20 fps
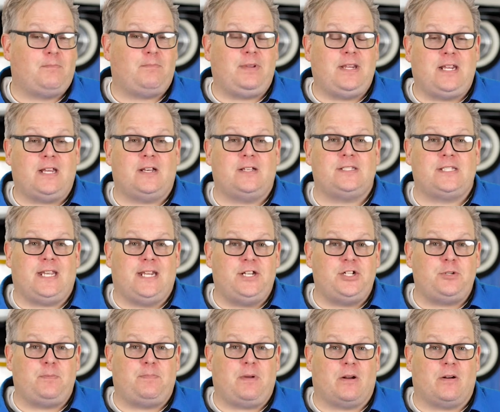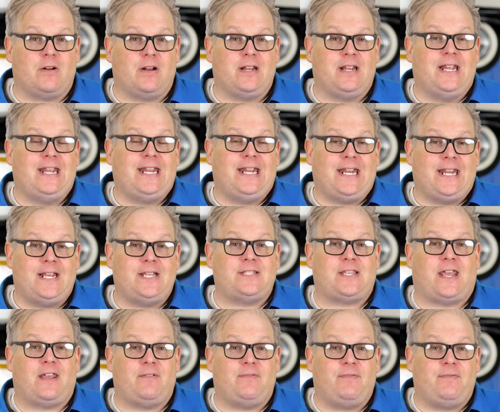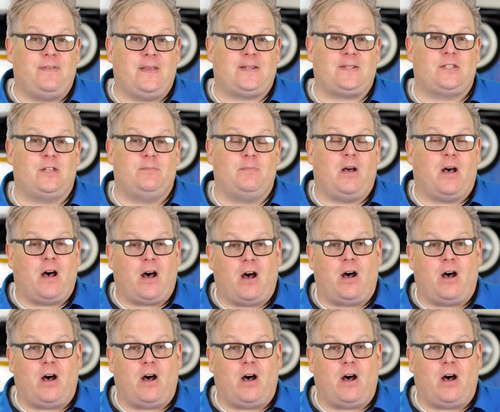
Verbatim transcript: Because each bearing is a victim